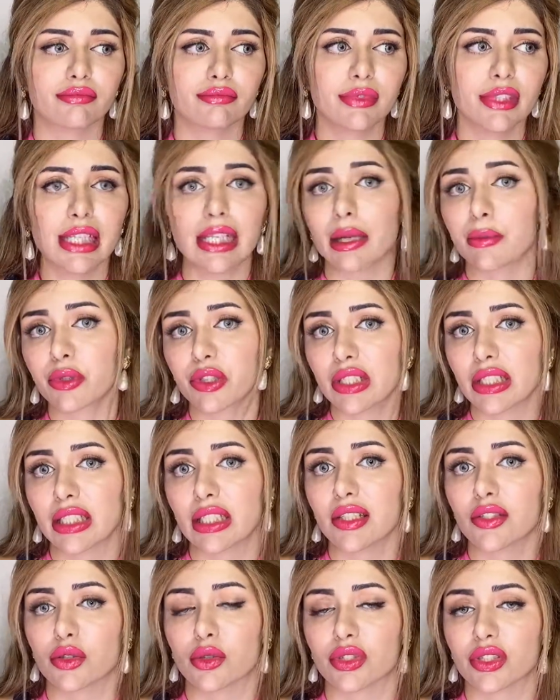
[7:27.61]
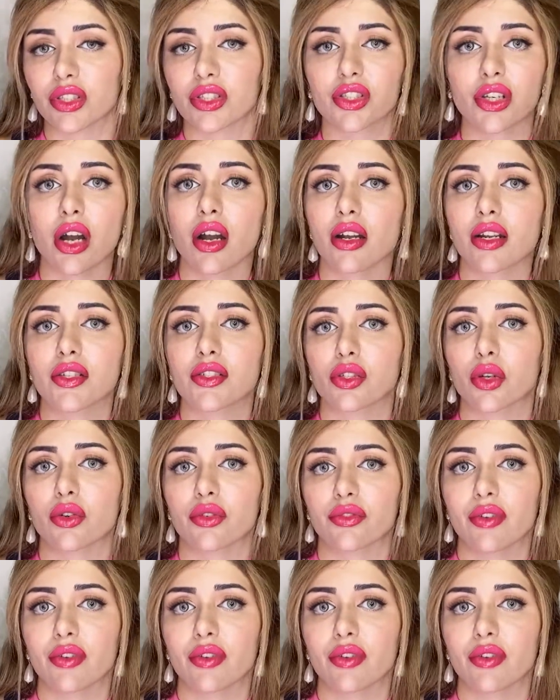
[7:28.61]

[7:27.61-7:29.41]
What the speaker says: celebrities or stars or